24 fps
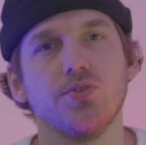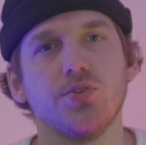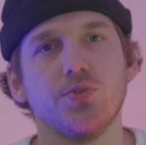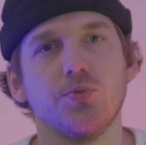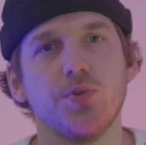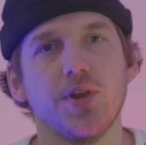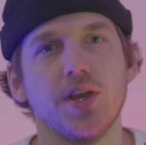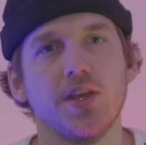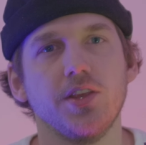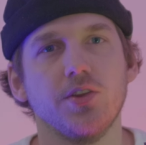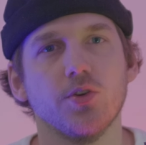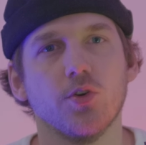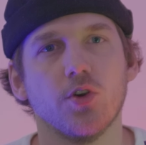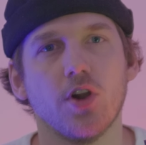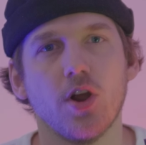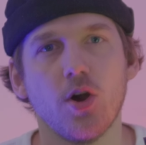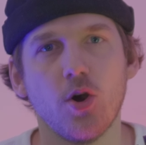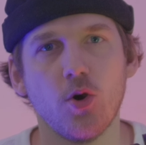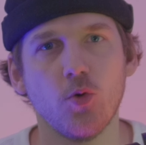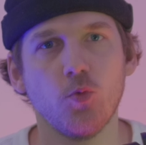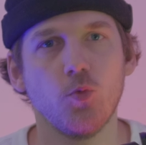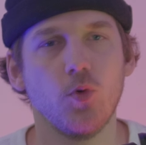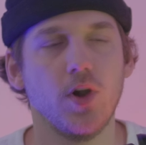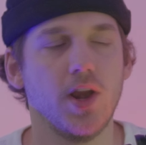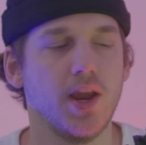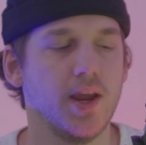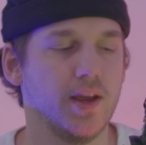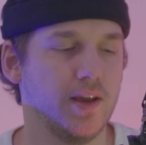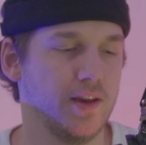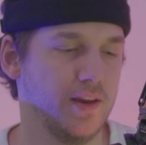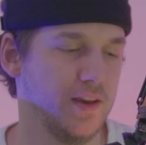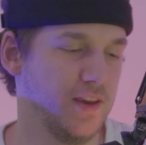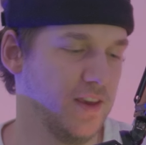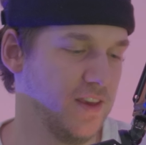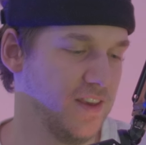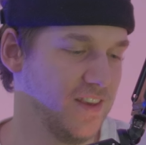create your own
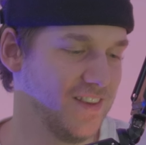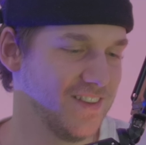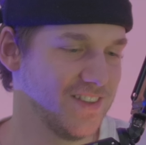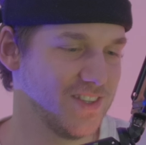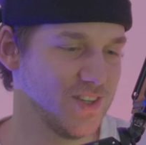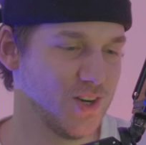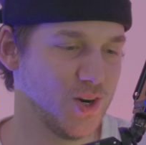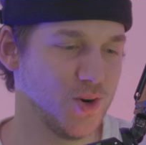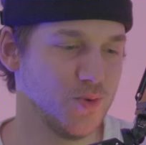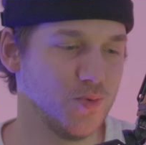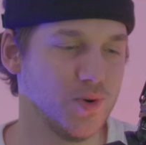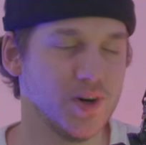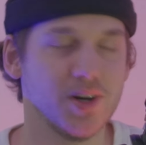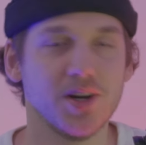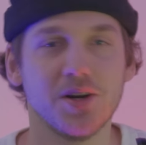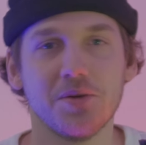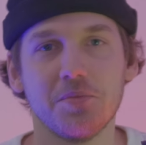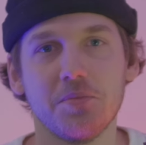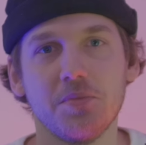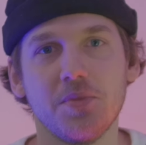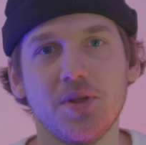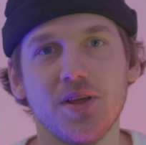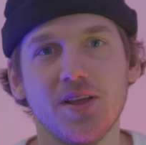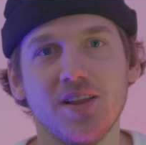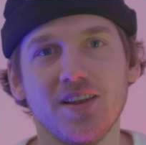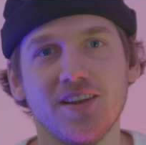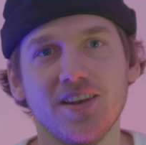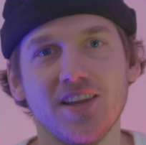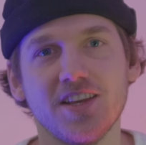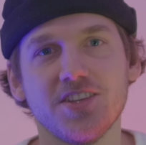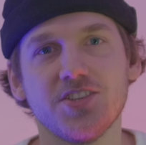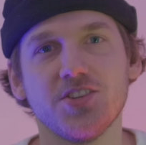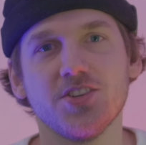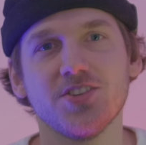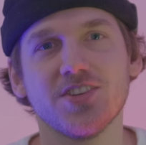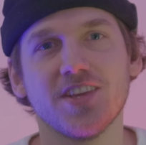rig. So
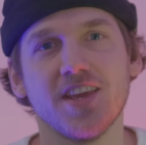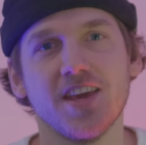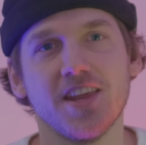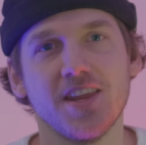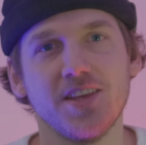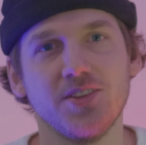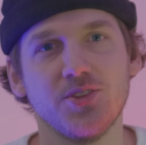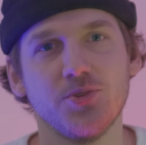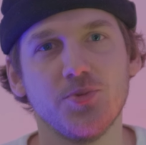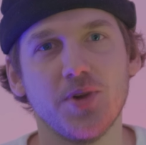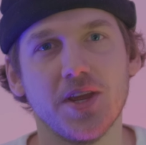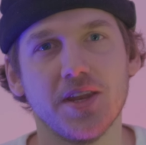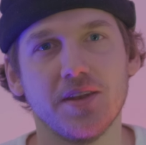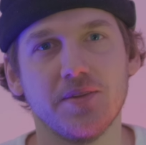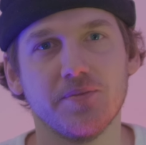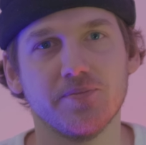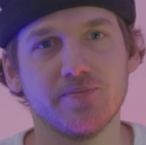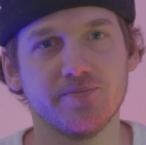let's just get into it.